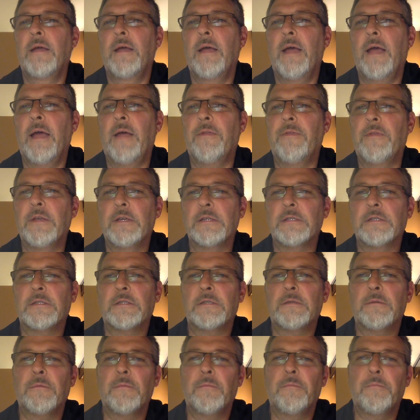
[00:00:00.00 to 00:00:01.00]
had
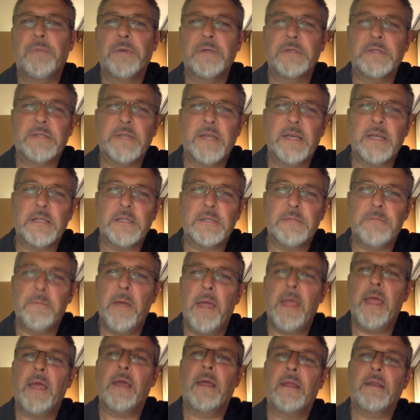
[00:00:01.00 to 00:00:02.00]
this possessed
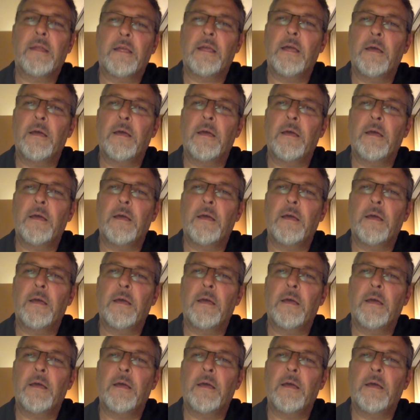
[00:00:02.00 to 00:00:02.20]
man